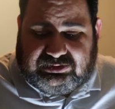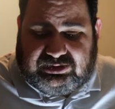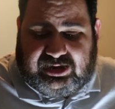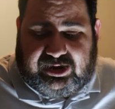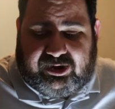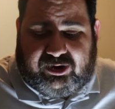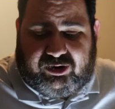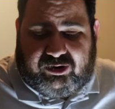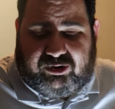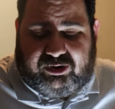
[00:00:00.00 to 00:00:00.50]

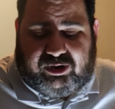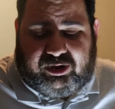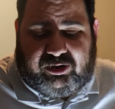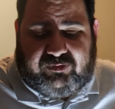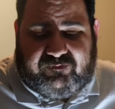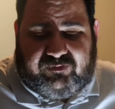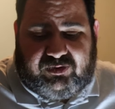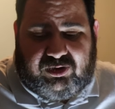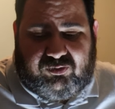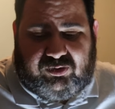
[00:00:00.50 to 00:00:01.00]
don't know
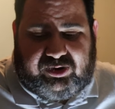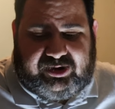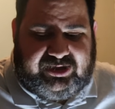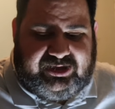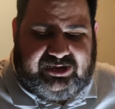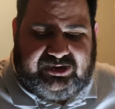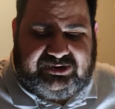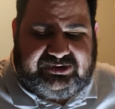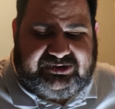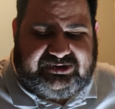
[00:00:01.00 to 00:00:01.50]
if I want to
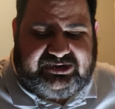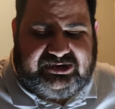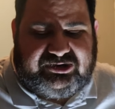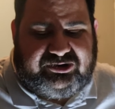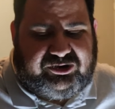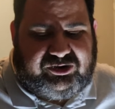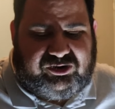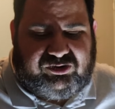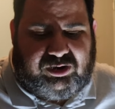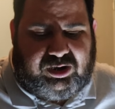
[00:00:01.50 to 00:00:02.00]

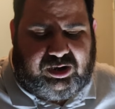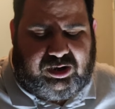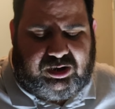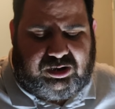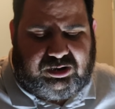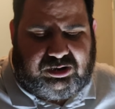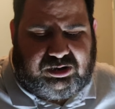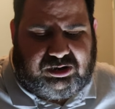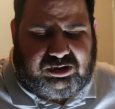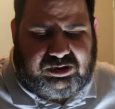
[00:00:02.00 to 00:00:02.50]
continue
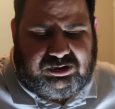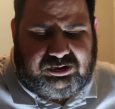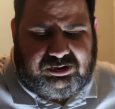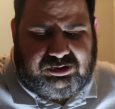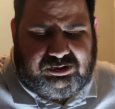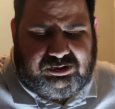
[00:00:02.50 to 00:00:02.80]
on